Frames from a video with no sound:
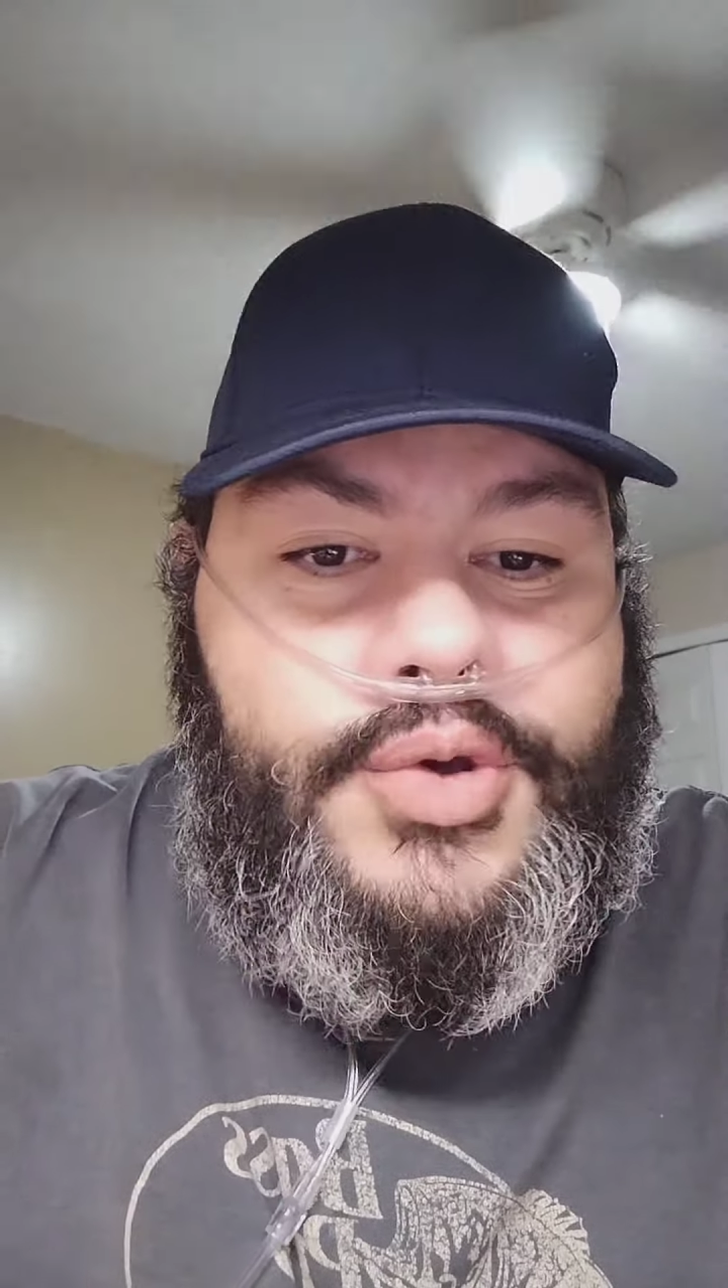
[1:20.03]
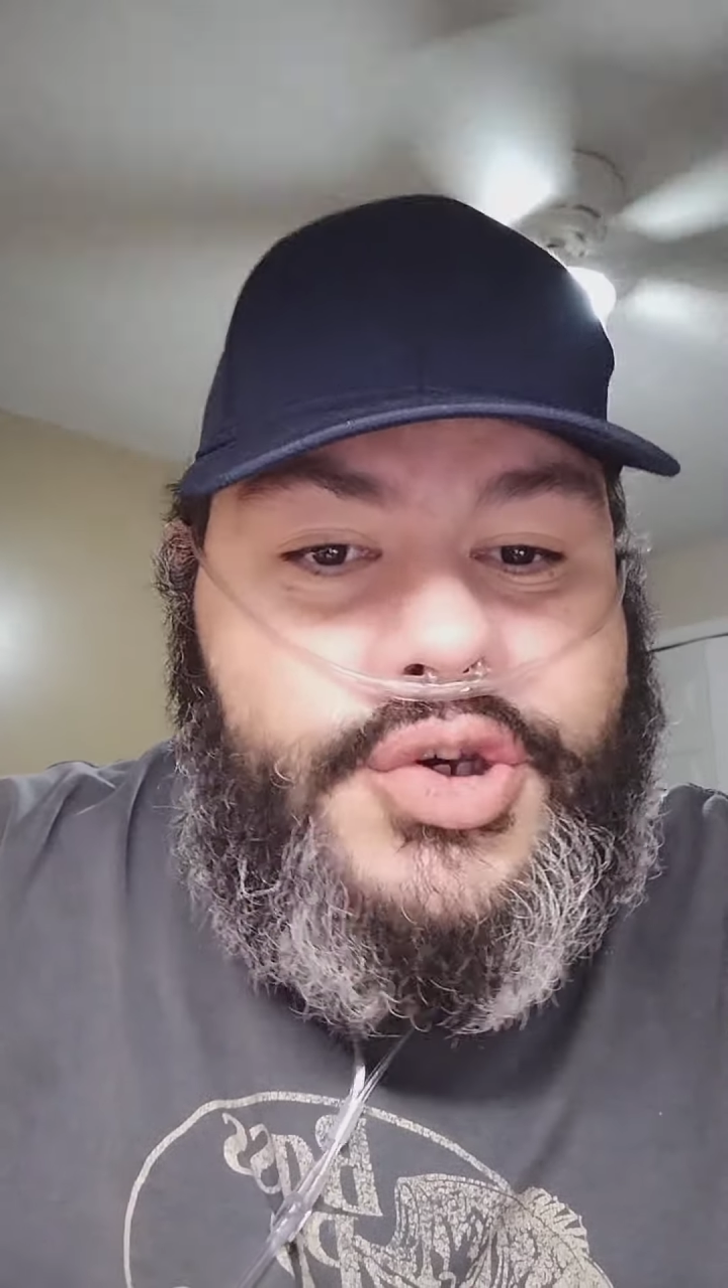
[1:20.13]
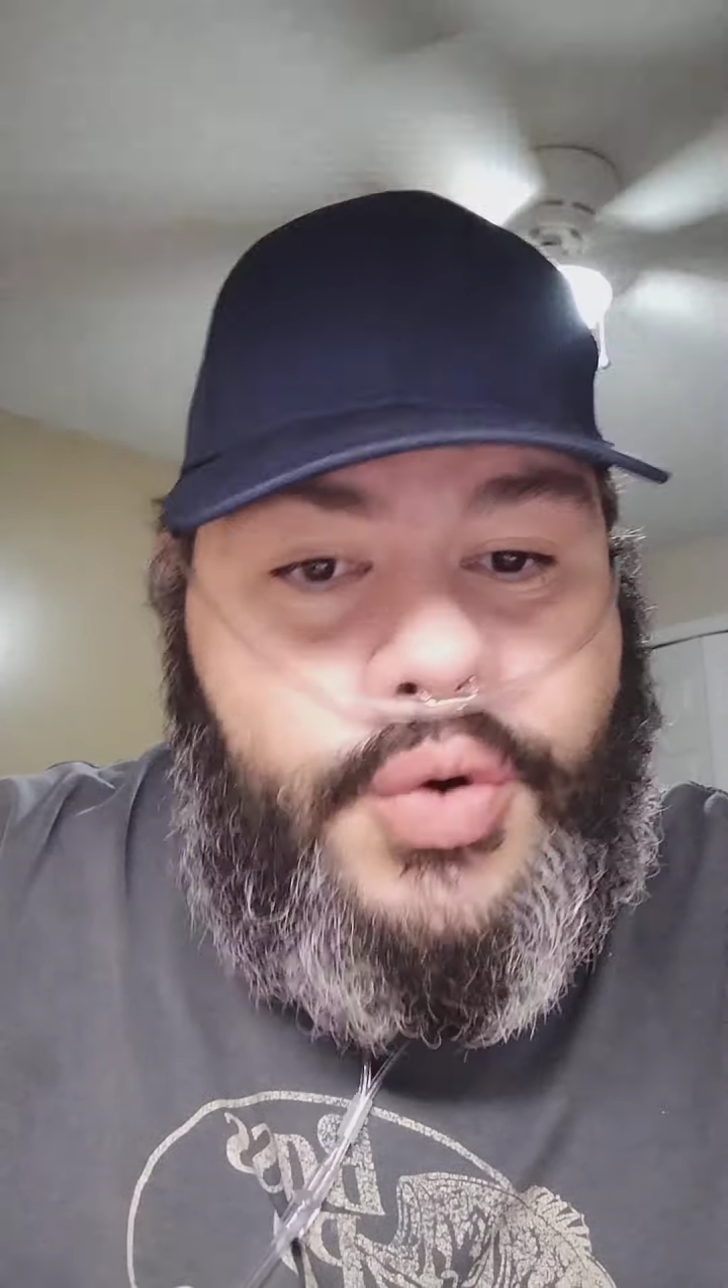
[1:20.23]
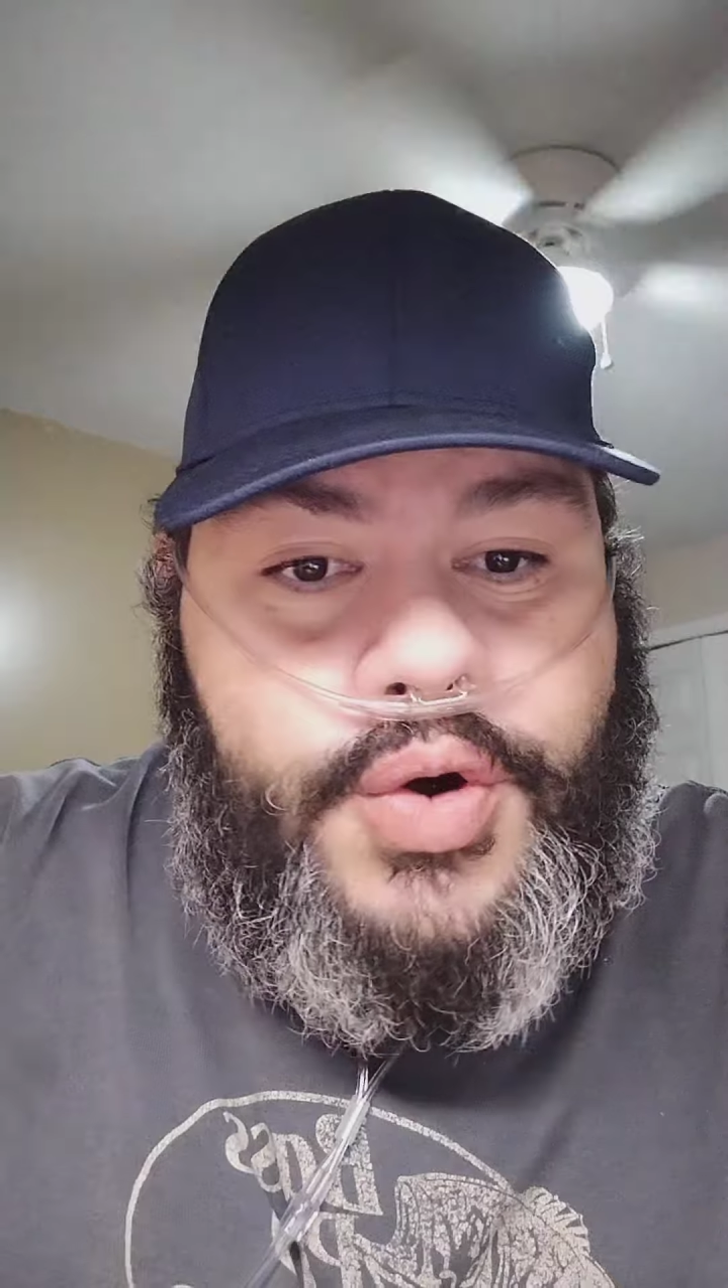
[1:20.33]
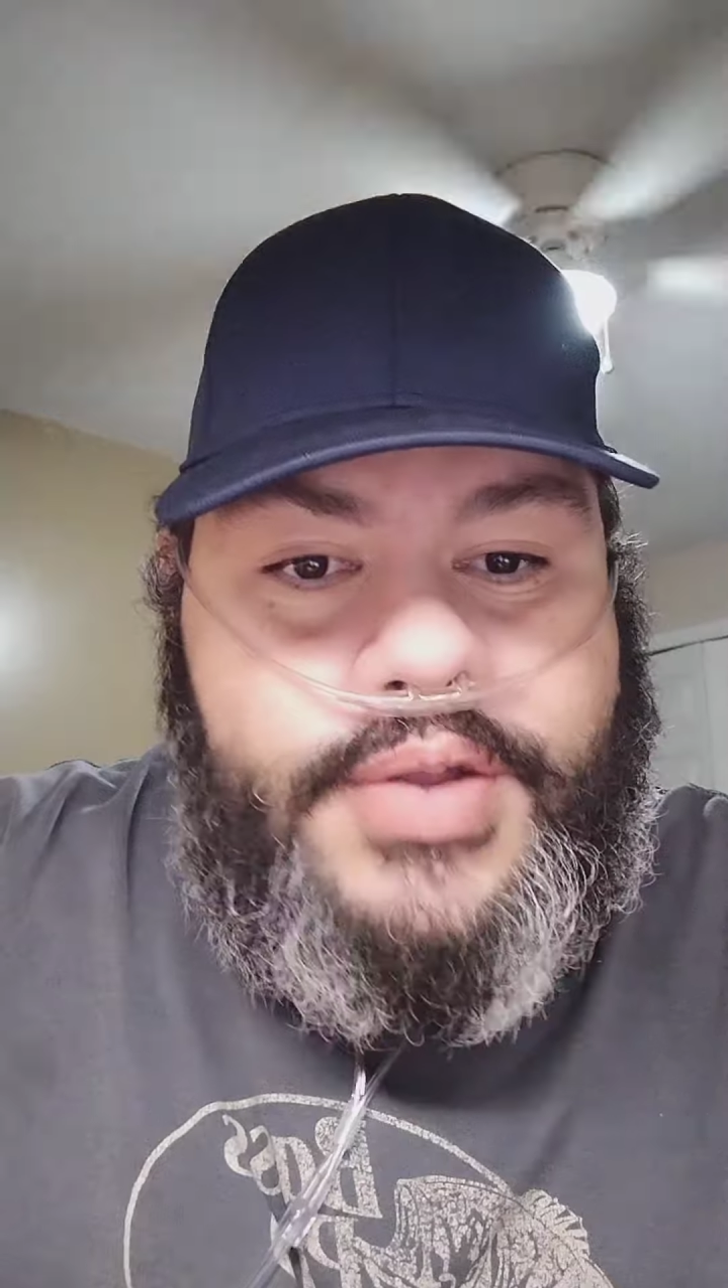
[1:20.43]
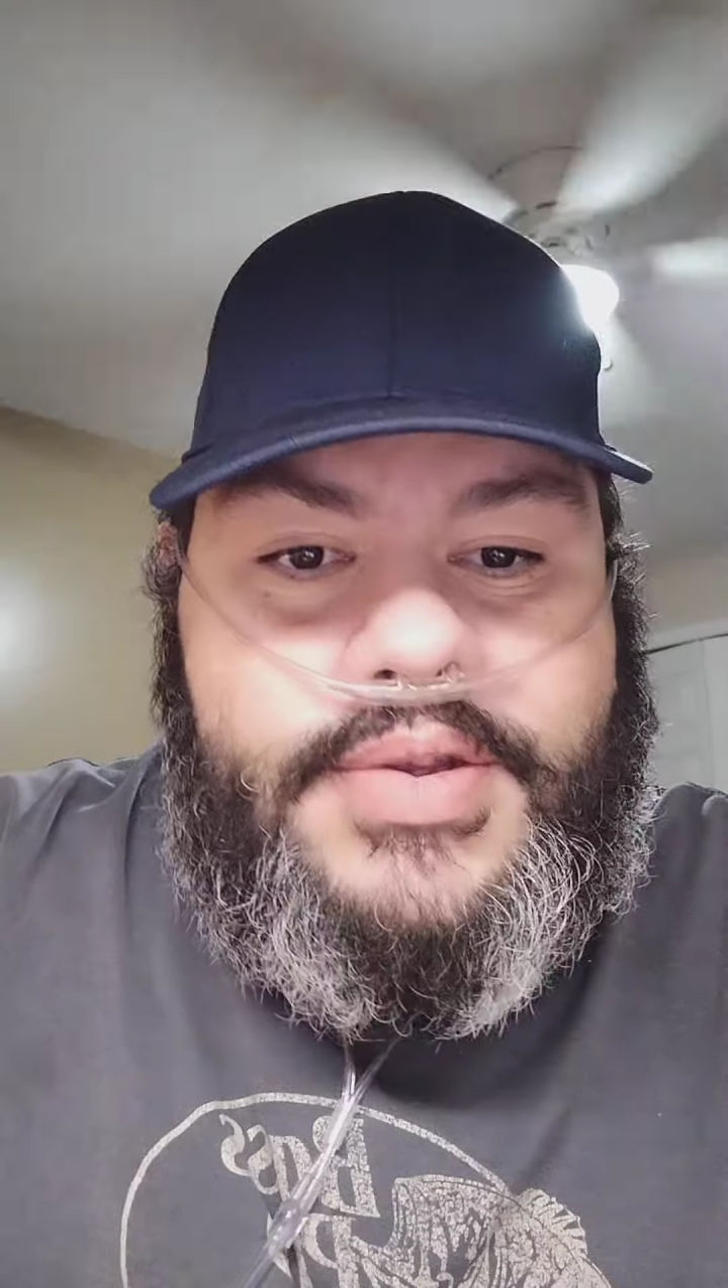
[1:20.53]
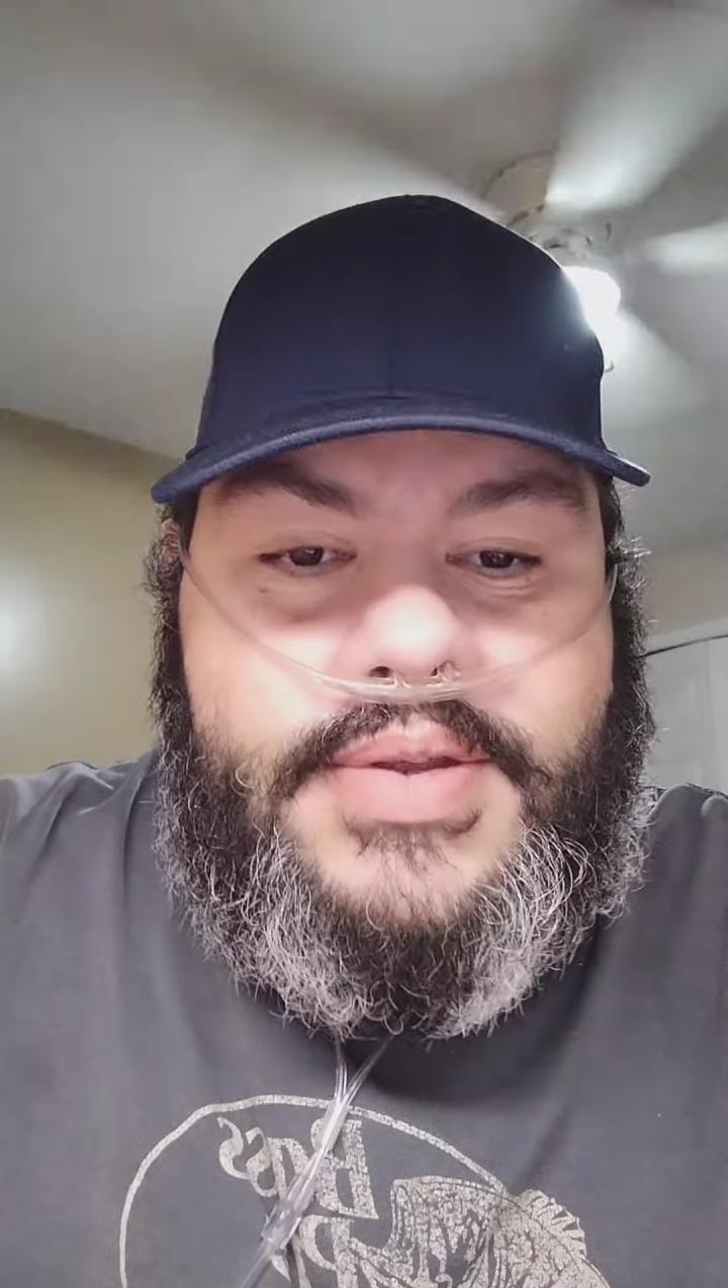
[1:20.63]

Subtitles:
shorts